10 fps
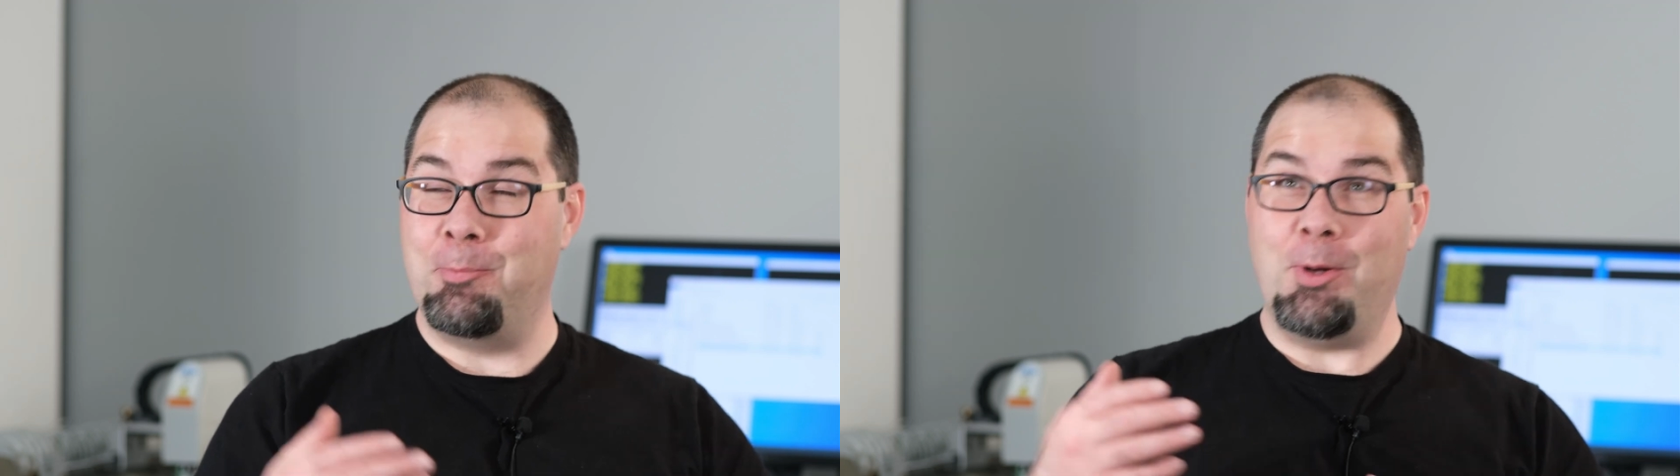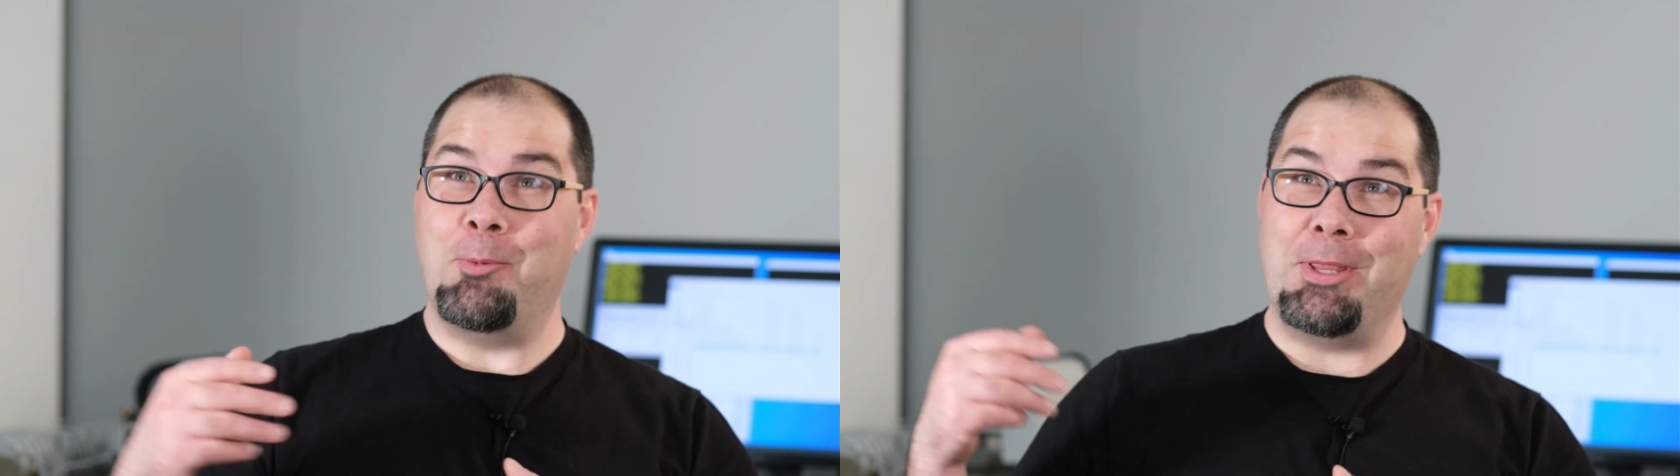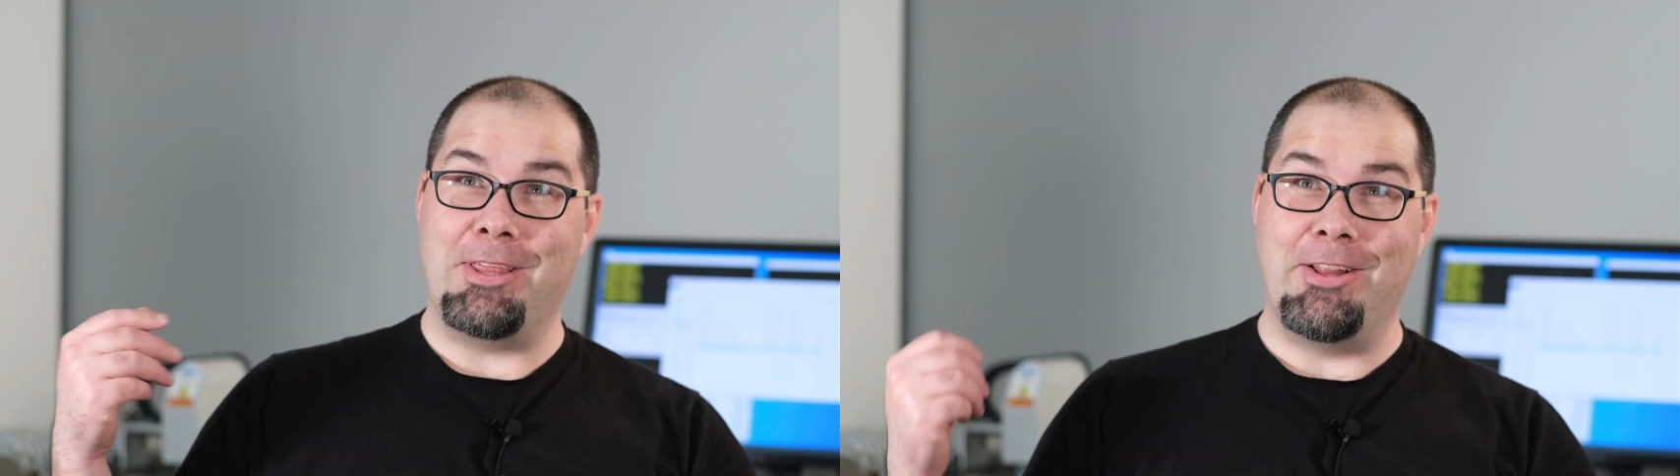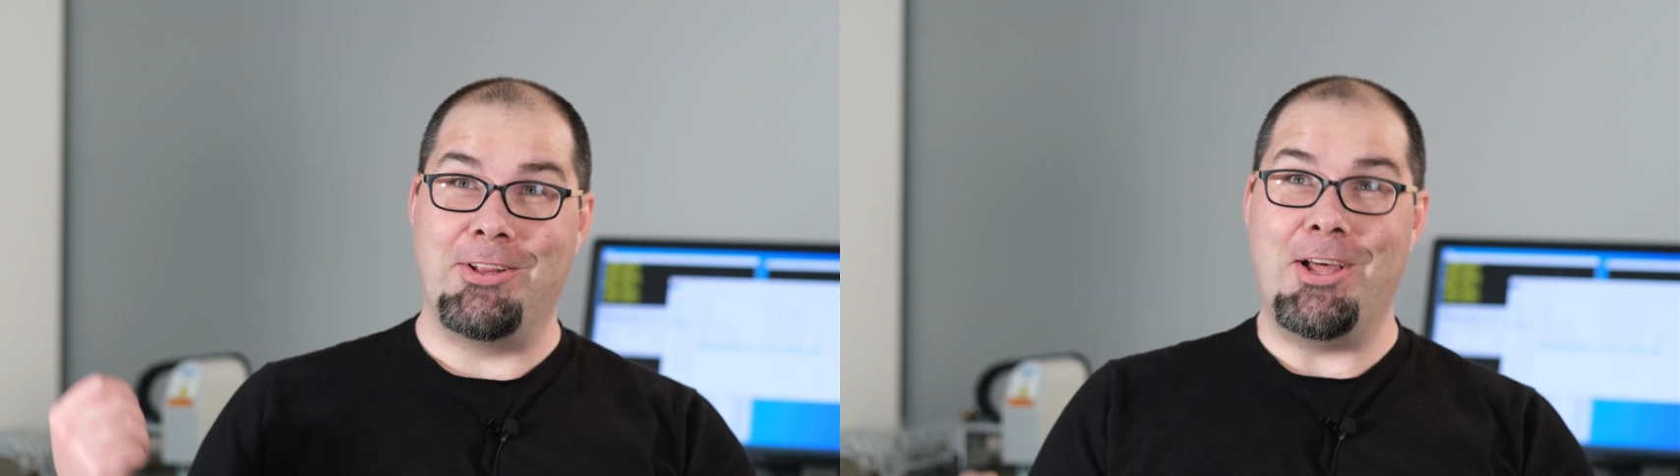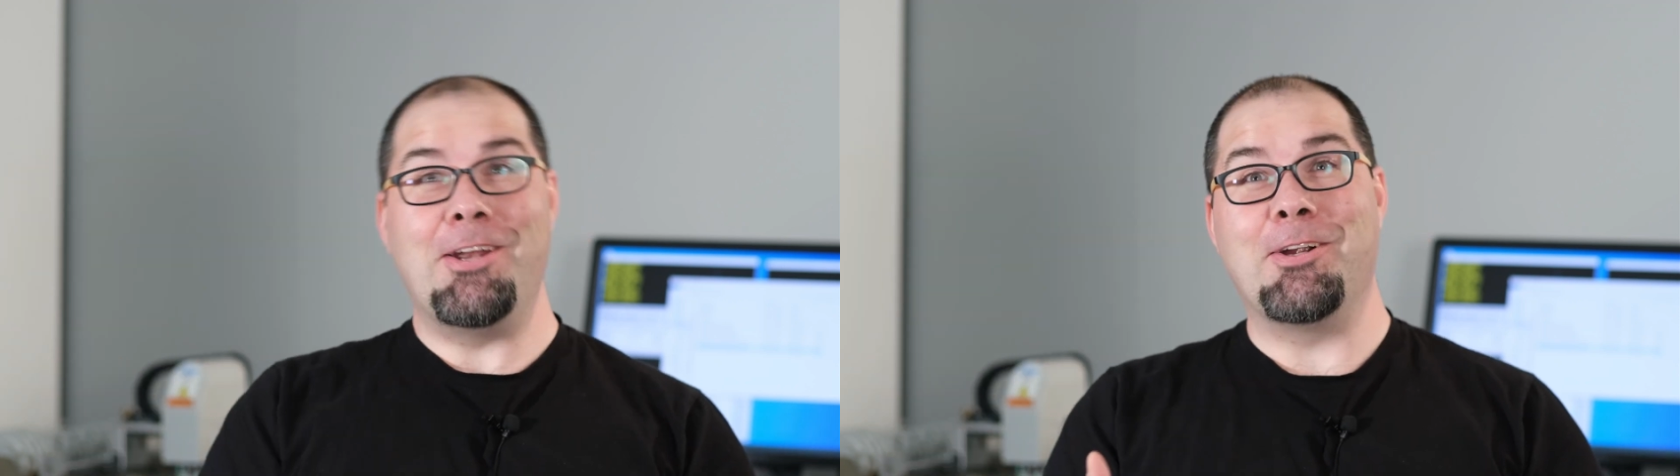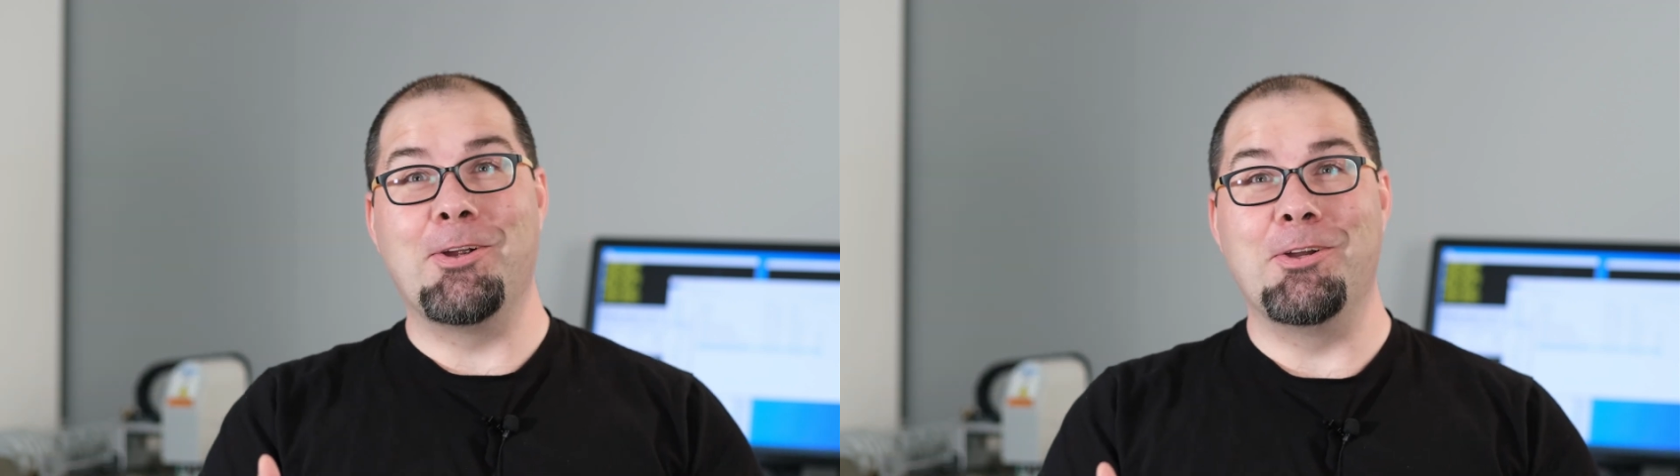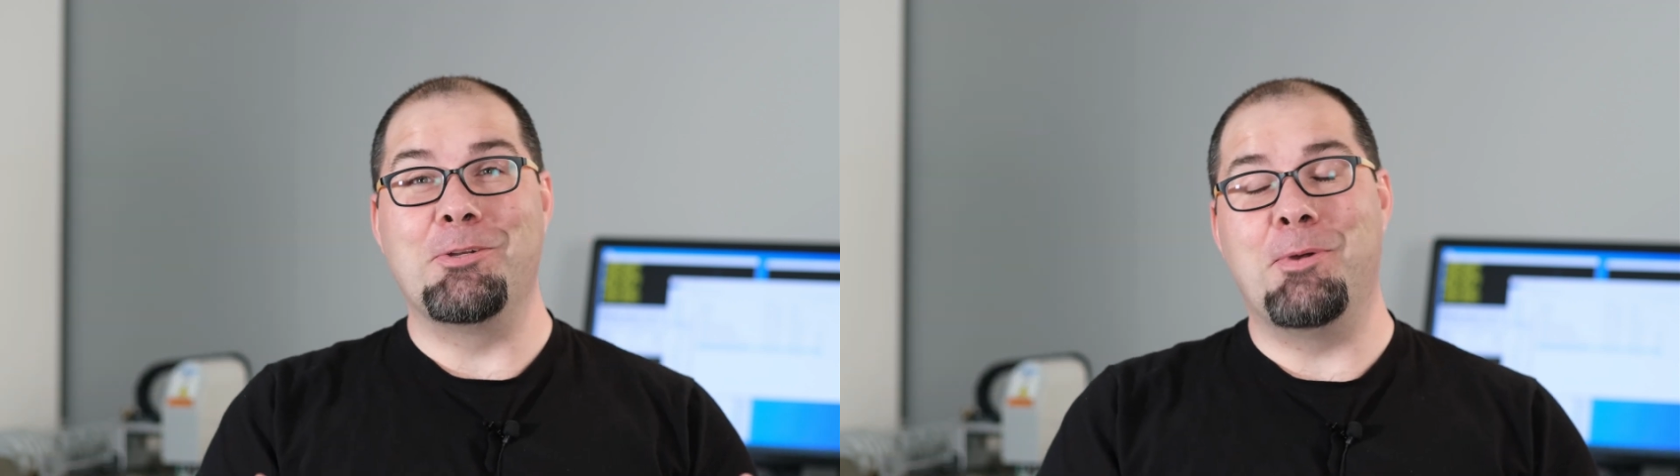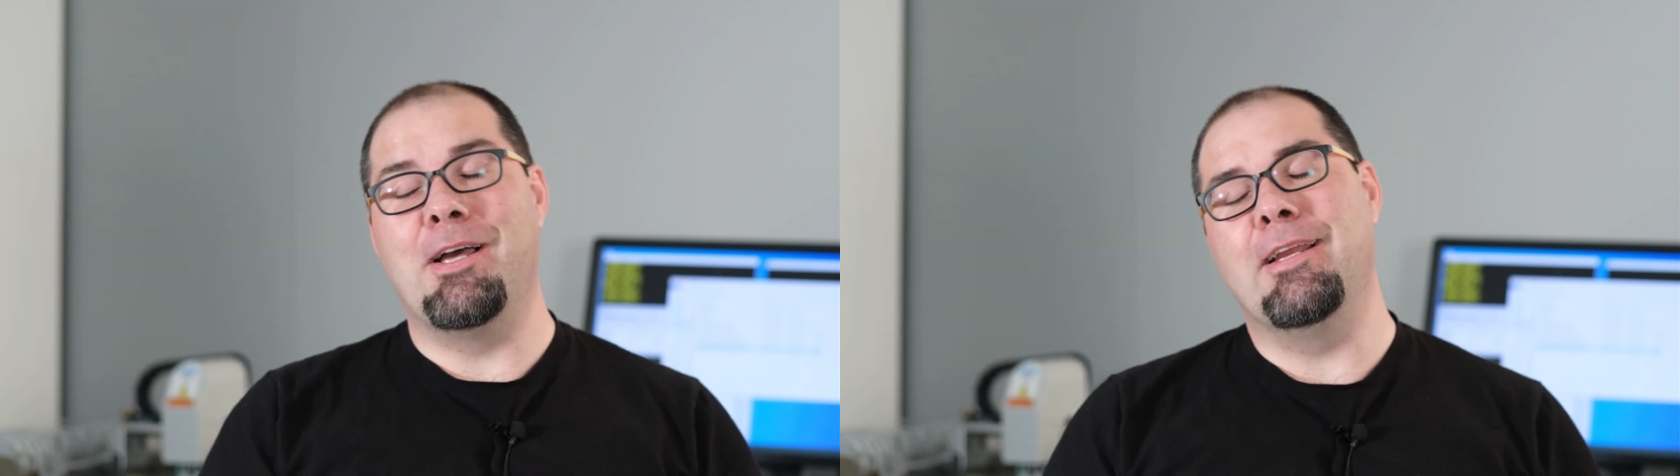but with a lot of
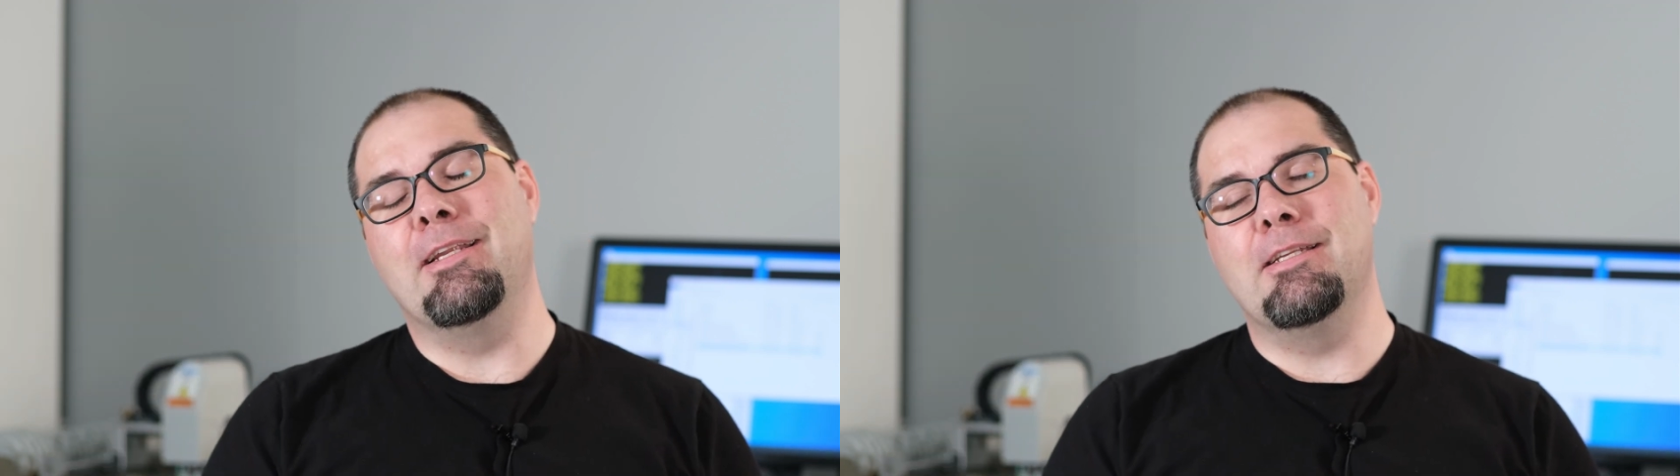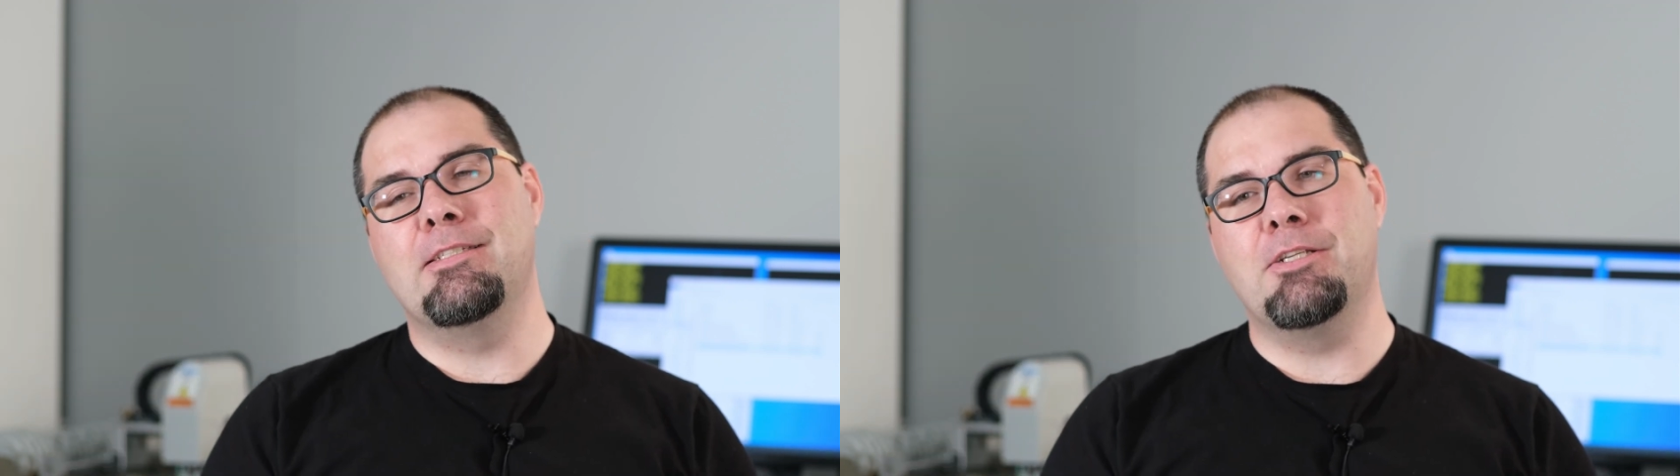current behind it.